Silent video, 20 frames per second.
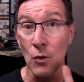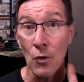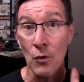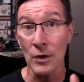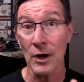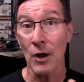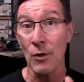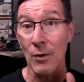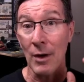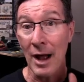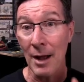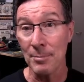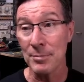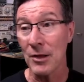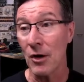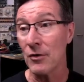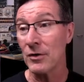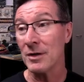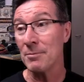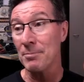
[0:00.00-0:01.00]
auto
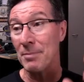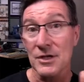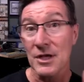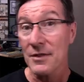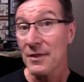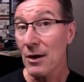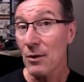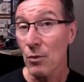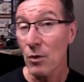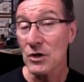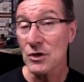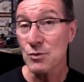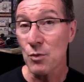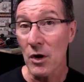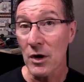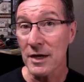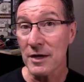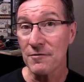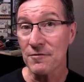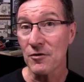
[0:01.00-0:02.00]
uploading. So that was
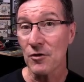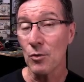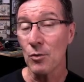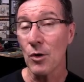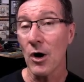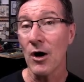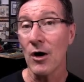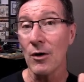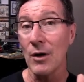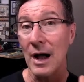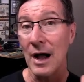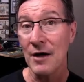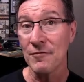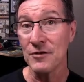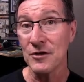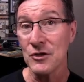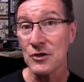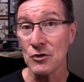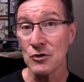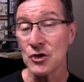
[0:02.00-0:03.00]
working for a while
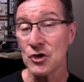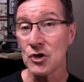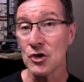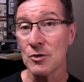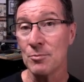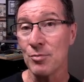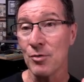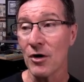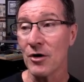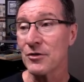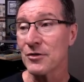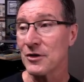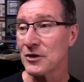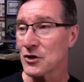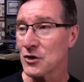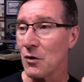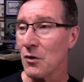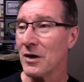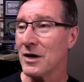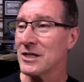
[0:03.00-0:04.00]
after YouTube broke the
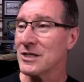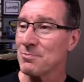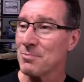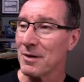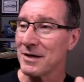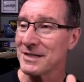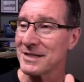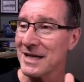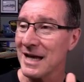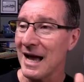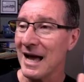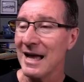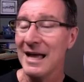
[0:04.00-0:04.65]
toys, but